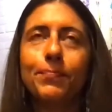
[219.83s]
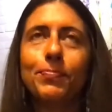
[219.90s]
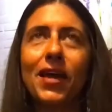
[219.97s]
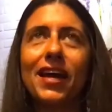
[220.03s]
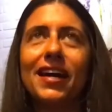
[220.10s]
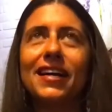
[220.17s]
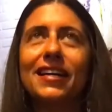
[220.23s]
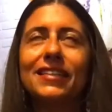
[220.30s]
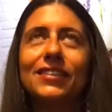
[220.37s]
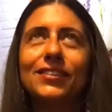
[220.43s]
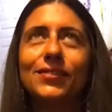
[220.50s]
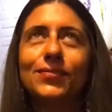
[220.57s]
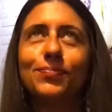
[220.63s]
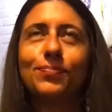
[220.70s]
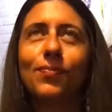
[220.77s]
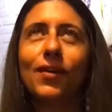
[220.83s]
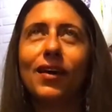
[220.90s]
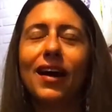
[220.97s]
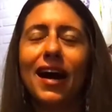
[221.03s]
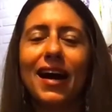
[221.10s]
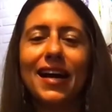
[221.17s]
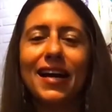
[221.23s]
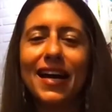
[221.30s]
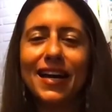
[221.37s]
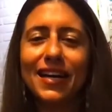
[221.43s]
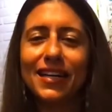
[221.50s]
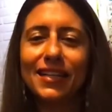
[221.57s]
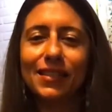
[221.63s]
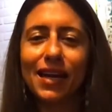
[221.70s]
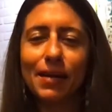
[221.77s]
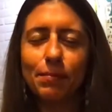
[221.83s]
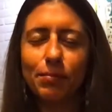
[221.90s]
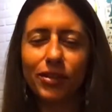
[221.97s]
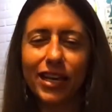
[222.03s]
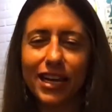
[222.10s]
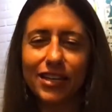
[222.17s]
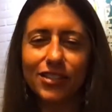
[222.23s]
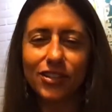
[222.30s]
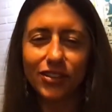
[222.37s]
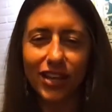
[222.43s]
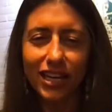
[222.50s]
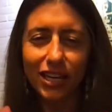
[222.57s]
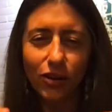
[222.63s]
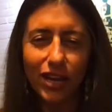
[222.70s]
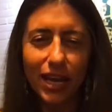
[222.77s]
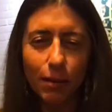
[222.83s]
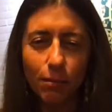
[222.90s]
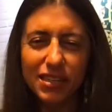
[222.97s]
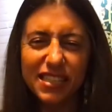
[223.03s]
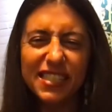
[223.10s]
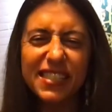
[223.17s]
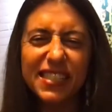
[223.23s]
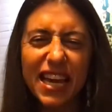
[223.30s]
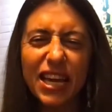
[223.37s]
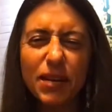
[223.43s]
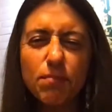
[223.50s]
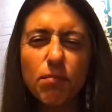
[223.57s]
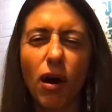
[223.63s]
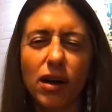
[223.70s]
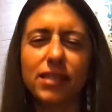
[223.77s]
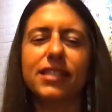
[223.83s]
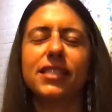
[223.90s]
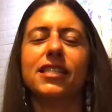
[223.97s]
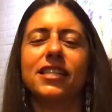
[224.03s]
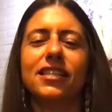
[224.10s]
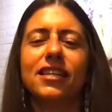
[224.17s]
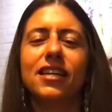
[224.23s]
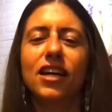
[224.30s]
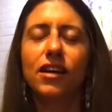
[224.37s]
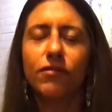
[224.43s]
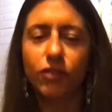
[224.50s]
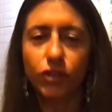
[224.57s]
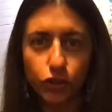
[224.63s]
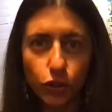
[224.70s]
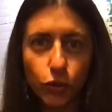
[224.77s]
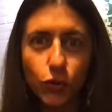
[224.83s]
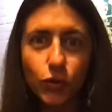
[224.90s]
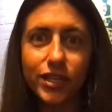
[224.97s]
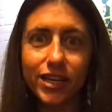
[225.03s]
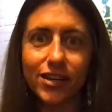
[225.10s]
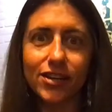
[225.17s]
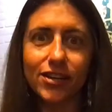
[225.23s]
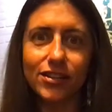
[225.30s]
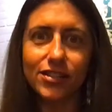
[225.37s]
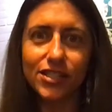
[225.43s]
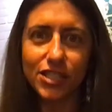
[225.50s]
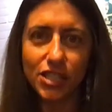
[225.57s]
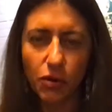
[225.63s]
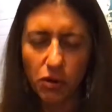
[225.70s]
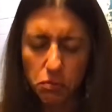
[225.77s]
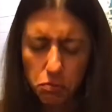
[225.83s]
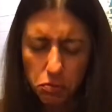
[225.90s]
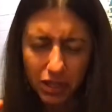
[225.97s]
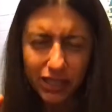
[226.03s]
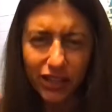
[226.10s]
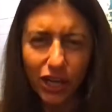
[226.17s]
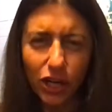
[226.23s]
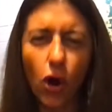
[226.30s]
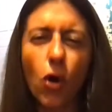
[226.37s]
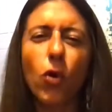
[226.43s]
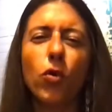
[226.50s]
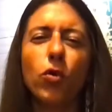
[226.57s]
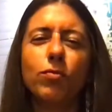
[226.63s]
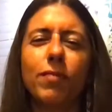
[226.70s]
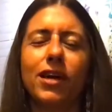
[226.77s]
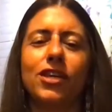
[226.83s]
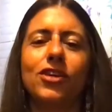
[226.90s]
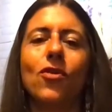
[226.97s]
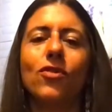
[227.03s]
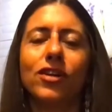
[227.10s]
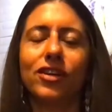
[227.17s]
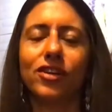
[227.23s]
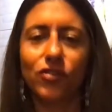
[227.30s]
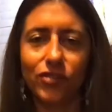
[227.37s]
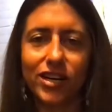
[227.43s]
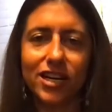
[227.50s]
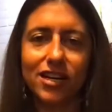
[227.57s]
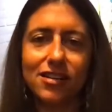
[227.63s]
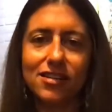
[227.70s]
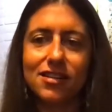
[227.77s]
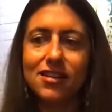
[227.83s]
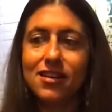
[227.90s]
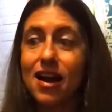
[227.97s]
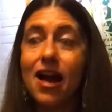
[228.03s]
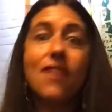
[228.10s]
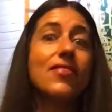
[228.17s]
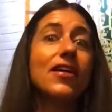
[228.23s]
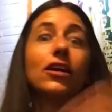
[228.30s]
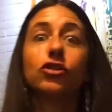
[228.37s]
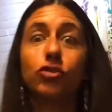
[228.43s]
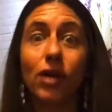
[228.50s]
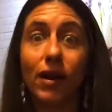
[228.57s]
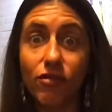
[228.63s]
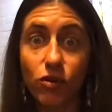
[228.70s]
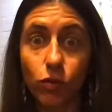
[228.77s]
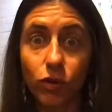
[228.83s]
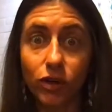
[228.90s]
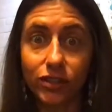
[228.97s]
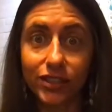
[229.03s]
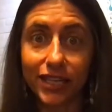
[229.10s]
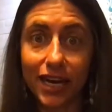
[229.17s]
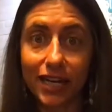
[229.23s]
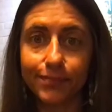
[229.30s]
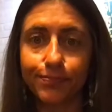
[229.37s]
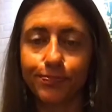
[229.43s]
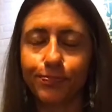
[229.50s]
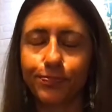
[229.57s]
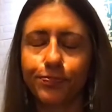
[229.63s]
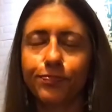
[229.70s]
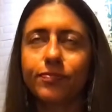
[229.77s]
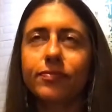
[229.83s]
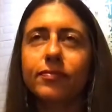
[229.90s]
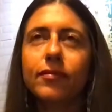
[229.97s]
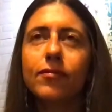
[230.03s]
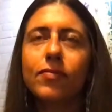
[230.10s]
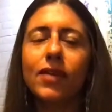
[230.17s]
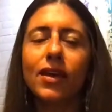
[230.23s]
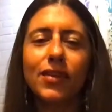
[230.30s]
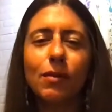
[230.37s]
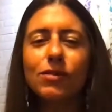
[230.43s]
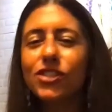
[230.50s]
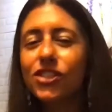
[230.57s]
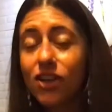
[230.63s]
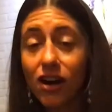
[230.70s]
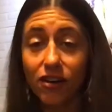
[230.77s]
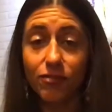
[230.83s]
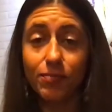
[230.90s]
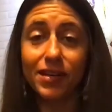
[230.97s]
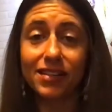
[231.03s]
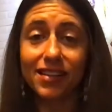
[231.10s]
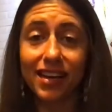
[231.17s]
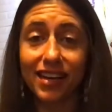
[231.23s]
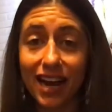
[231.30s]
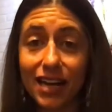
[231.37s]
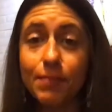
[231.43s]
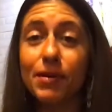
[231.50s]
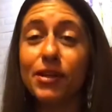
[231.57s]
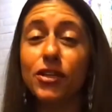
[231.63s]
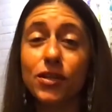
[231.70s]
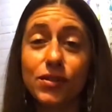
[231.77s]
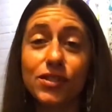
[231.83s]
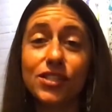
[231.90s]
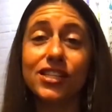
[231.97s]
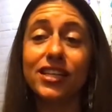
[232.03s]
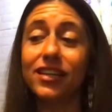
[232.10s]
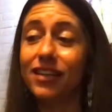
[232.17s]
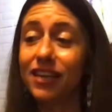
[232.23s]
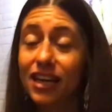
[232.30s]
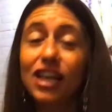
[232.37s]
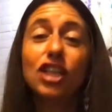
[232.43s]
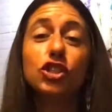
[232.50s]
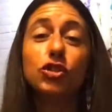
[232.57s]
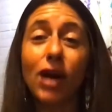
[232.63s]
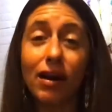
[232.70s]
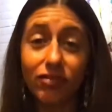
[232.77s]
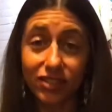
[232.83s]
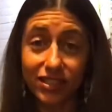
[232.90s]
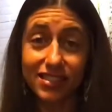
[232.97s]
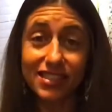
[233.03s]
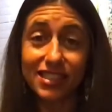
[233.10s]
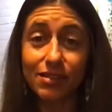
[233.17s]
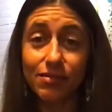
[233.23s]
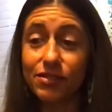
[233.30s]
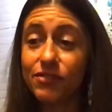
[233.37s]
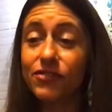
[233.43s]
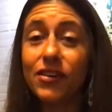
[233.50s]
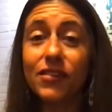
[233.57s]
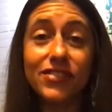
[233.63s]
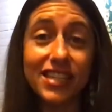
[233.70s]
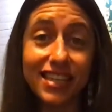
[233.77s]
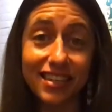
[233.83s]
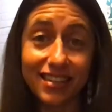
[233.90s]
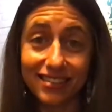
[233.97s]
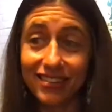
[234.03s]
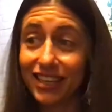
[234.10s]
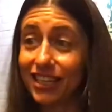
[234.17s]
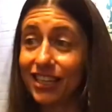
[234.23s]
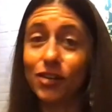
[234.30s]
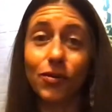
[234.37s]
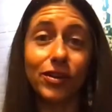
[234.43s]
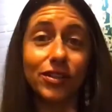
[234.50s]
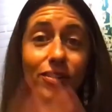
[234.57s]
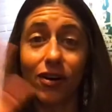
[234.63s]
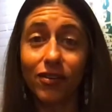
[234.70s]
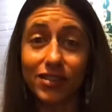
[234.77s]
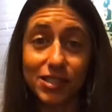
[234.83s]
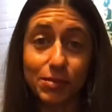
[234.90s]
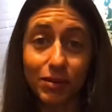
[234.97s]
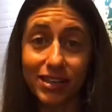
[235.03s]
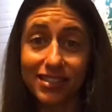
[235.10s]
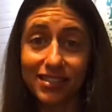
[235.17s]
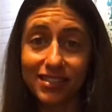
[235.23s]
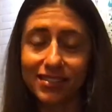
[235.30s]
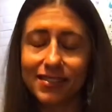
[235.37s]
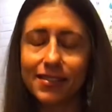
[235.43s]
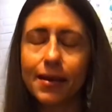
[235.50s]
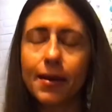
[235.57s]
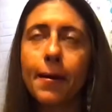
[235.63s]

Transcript: And I had planned on like, okay, I'm gonna stay in Boston for 2 years, you know, and really like hone my yoga career, and then I'll travel the world again. And that was tough because I'd been used to traveling since I was 15, like, and going to all these places.